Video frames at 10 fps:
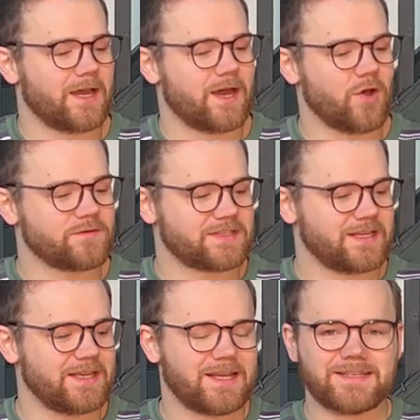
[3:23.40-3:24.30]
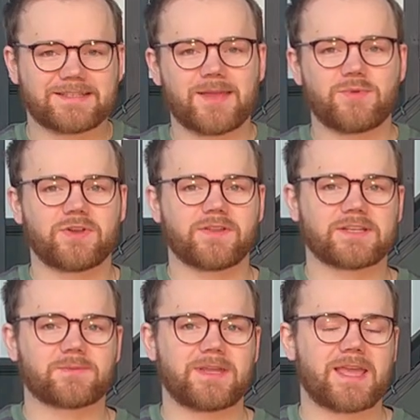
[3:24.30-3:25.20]
Obviously, he's debuted it
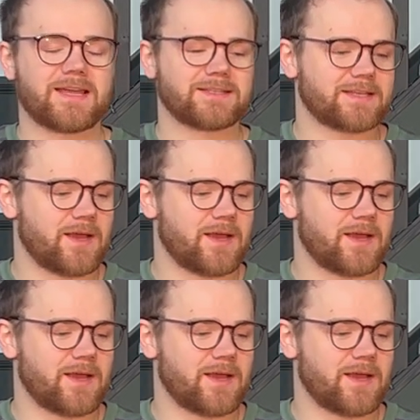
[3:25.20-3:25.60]
this weekend,